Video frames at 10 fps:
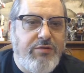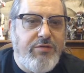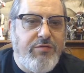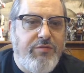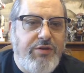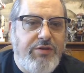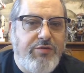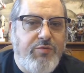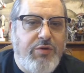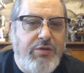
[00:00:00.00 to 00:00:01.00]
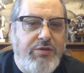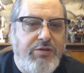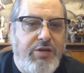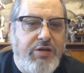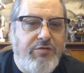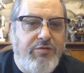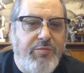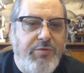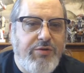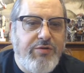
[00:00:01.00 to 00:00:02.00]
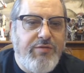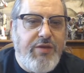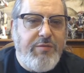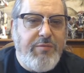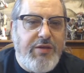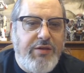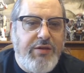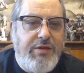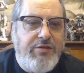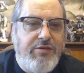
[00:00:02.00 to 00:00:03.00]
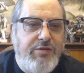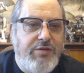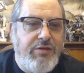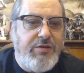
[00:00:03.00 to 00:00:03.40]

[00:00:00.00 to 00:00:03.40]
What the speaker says: 3 squads of shock troopers of 10 man each.